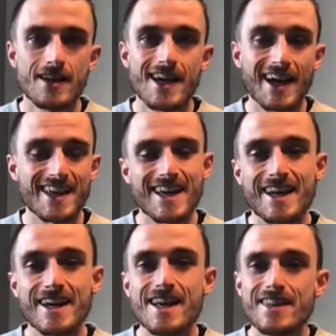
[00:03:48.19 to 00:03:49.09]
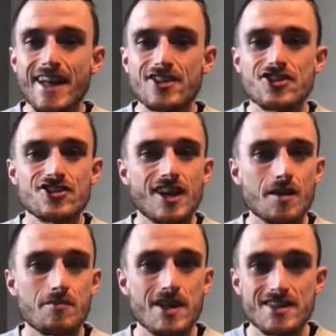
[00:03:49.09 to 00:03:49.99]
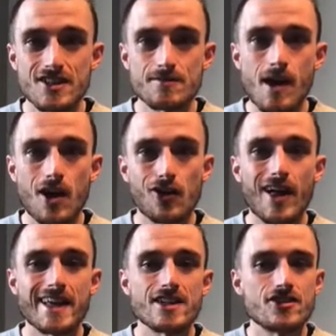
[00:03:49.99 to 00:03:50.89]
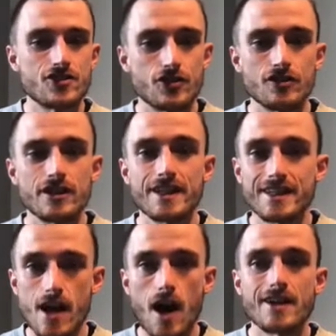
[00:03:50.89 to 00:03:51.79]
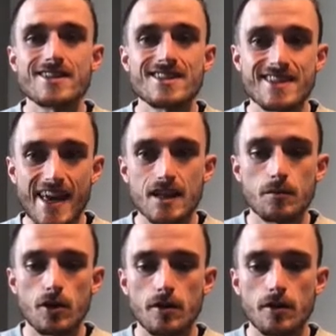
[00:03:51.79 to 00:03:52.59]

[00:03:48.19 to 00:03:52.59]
Again, that's just not a business model and it's certainly not scalable.